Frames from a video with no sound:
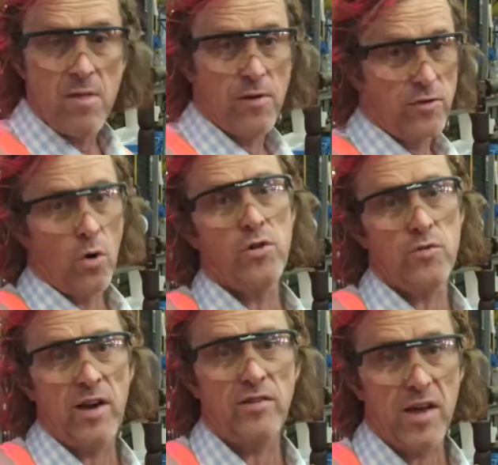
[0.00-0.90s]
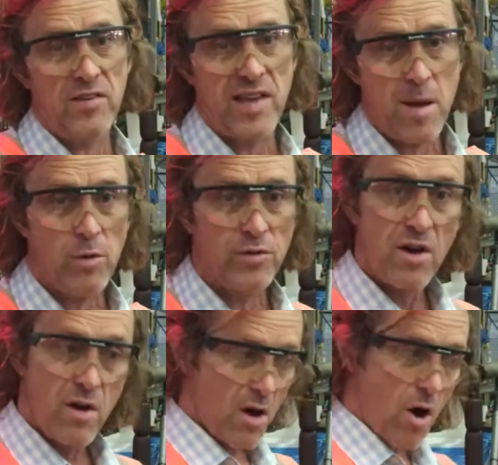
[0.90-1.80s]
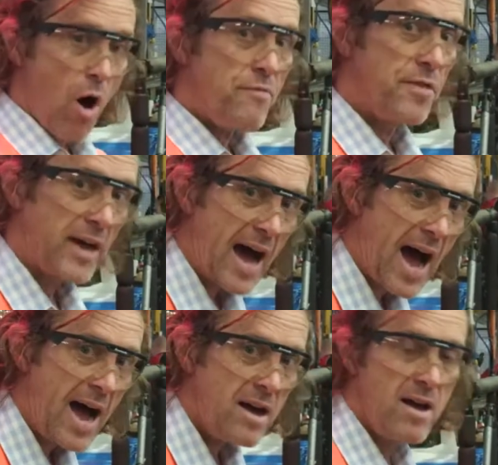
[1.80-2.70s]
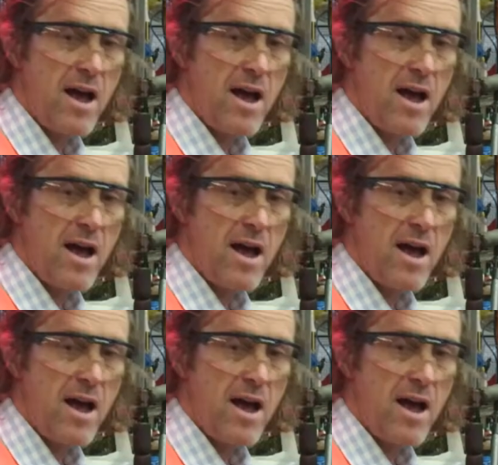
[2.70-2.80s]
The doors are actually assembled off the car